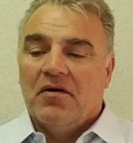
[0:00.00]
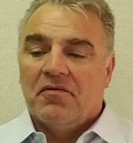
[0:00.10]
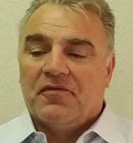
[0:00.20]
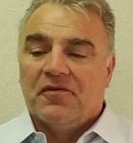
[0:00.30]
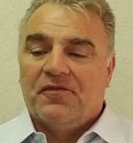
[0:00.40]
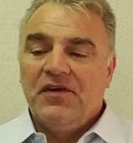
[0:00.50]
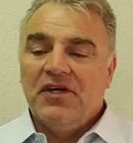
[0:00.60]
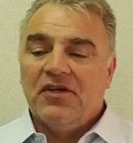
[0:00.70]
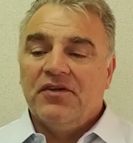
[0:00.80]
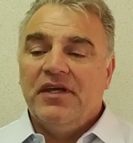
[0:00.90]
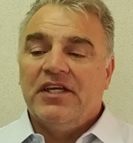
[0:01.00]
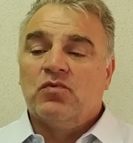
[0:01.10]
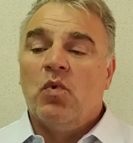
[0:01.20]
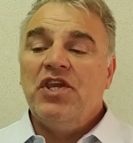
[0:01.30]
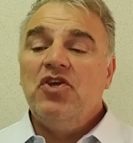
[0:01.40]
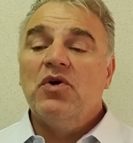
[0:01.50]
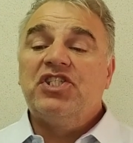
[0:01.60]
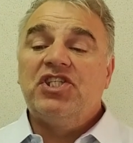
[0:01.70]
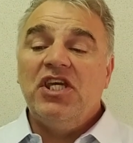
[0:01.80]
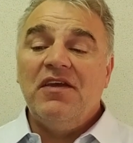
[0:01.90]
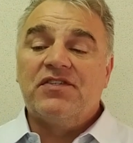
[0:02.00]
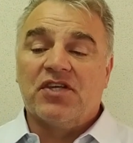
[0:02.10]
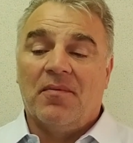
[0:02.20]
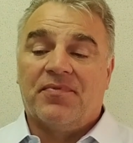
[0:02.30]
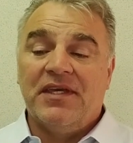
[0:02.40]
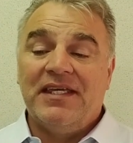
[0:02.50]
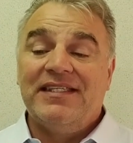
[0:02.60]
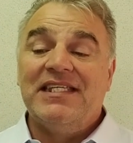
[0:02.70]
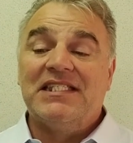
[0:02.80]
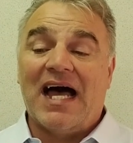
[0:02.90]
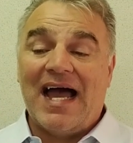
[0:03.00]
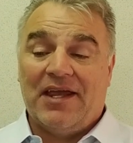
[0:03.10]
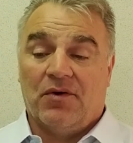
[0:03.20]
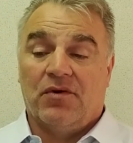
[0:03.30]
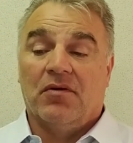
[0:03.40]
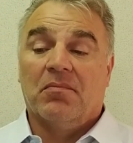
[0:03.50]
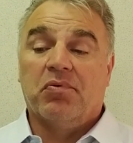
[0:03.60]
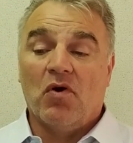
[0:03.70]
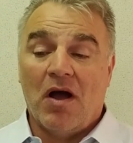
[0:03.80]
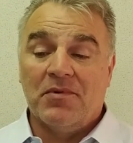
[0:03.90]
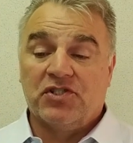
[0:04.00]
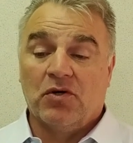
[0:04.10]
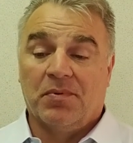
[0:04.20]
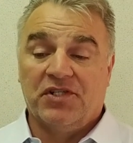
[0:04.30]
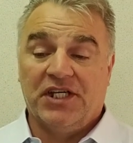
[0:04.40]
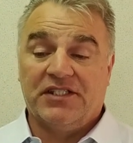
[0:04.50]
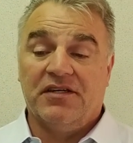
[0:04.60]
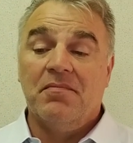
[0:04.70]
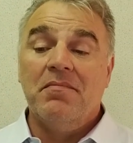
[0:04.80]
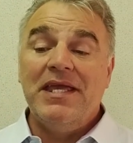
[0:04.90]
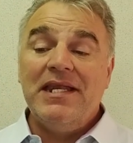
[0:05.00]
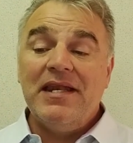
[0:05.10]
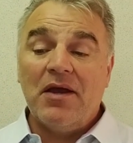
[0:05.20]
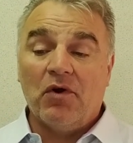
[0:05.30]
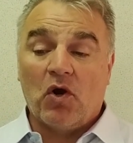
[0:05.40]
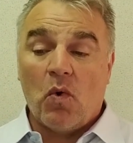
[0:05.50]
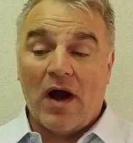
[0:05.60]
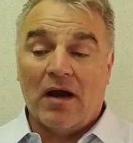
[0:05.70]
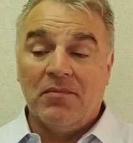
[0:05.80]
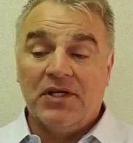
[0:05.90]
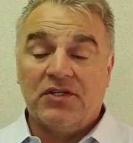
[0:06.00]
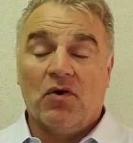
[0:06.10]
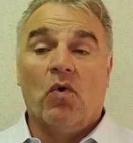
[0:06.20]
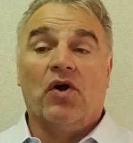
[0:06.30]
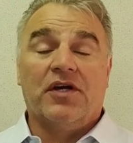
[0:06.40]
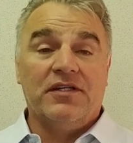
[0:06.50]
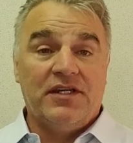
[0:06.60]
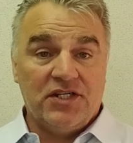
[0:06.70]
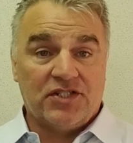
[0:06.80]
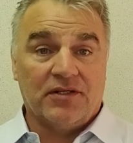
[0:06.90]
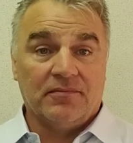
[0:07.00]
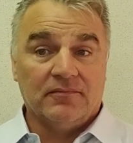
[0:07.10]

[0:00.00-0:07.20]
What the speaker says: Fulfilled is when you achieve something desired, promised, or predicted, meeting a requirement or a condition.